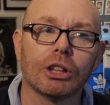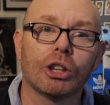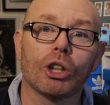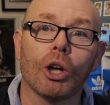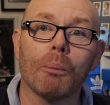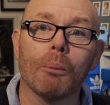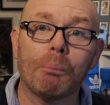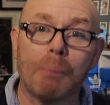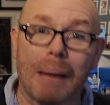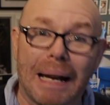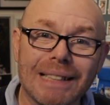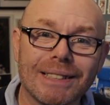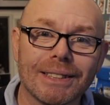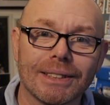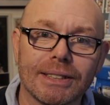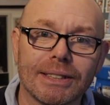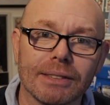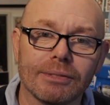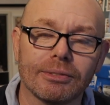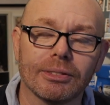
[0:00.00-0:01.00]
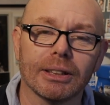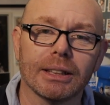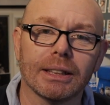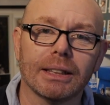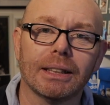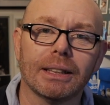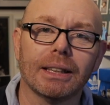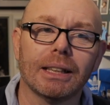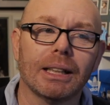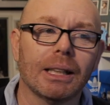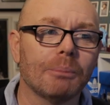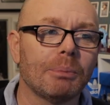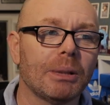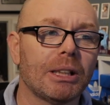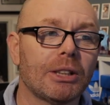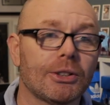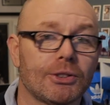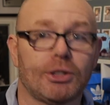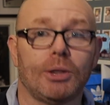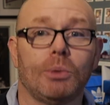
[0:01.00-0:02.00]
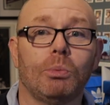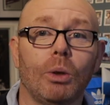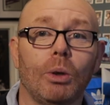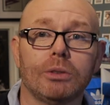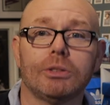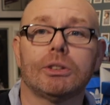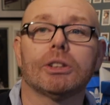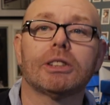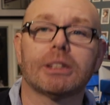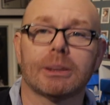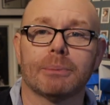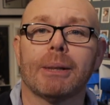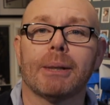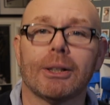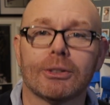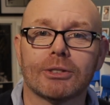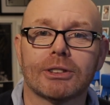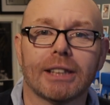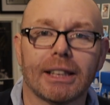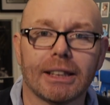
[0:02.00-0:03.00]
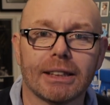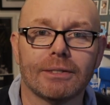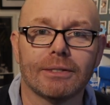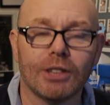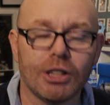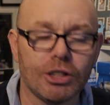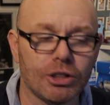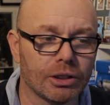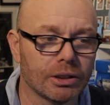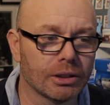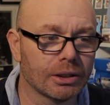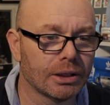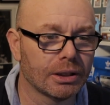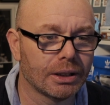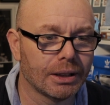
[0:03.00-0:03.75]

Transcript: competitively because they wanted to be on television.